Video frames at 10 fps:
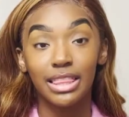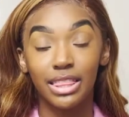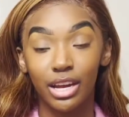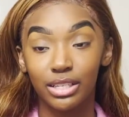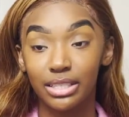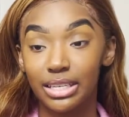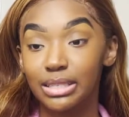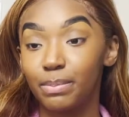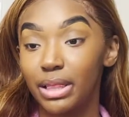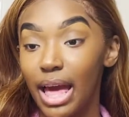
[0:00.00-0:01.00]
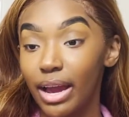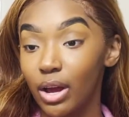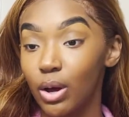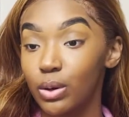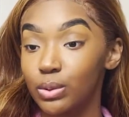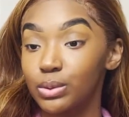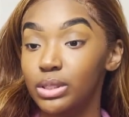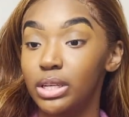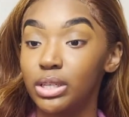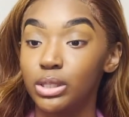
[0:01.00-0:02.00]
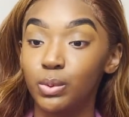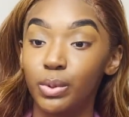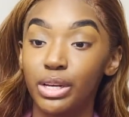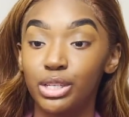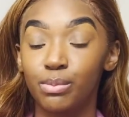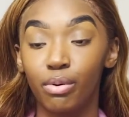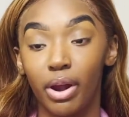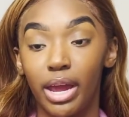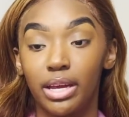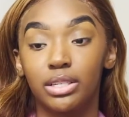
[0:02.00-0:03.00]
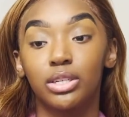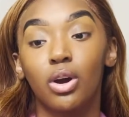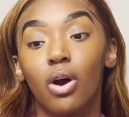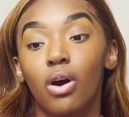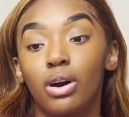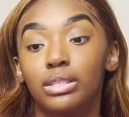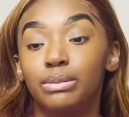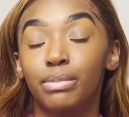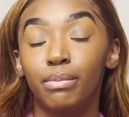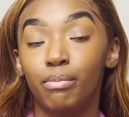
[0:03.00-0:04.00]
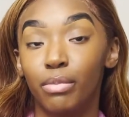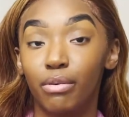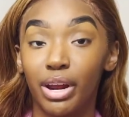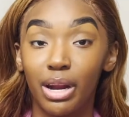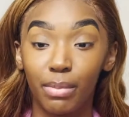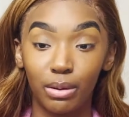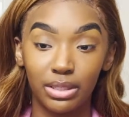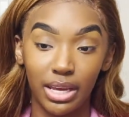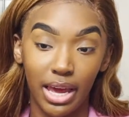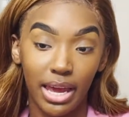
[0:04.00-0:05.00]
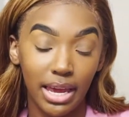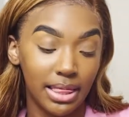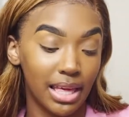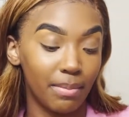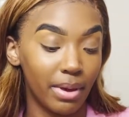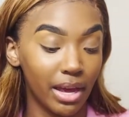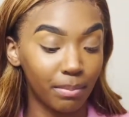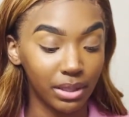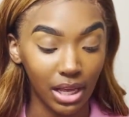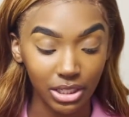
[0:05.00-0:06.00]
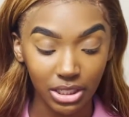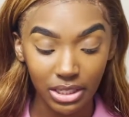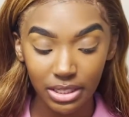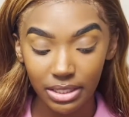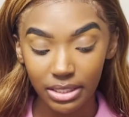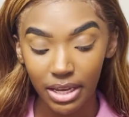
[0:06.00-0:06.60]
There's this Black-owned Swedish brand called Marina Bote, and they make blushes.